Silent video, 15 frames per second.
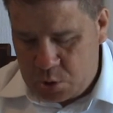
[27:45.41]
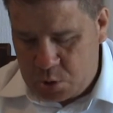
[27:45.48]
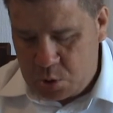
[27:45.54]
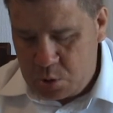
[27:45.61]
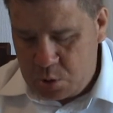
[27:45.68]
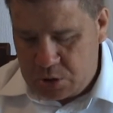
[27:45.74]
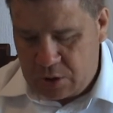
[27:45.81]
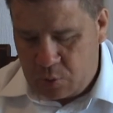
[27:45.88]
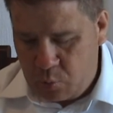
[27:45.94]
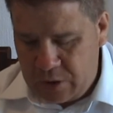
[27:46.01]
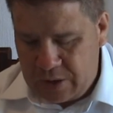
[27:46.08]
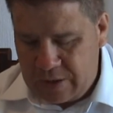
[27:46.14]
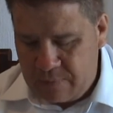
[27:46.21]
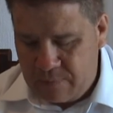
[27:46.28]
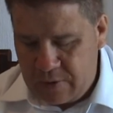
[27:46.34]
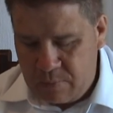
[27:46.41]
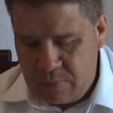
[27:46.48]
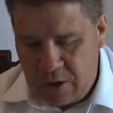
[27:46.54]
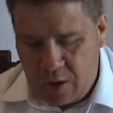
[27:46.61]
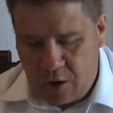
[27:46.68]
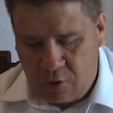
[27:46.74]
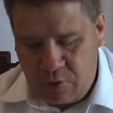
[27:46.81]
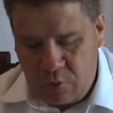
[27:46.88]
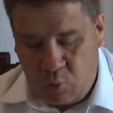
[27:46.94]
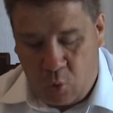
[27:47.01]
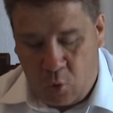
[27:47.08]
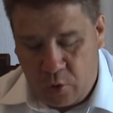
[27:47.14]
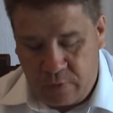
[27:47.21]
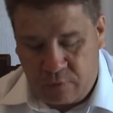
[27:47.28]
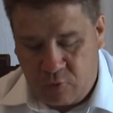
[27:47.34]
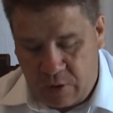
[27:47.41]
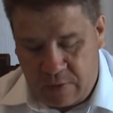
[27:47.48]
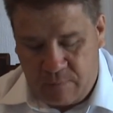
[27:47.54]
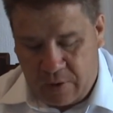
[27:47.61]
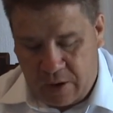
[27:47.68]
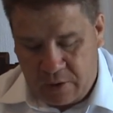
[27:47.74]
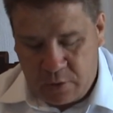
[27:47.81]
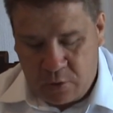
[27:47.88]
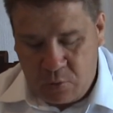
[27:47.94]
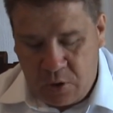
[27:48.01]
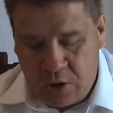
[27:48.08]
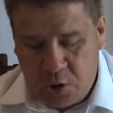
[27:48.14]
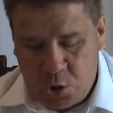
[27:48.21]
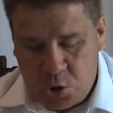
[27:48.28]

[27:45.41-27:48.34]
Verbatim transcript: soon shall we give him a reward of great value.